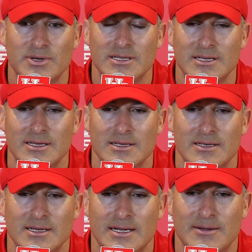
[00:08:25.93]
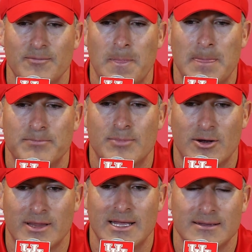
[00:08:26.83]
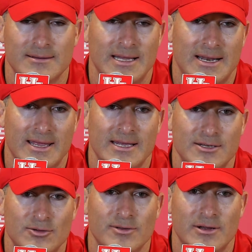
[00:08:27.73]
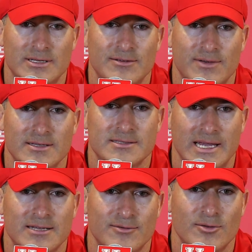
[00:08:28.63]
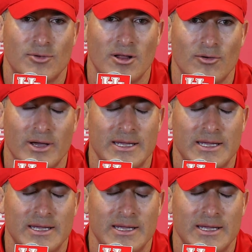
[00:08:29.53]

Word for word: But um, part of that, a lot of that had to do with our defense taking the football away.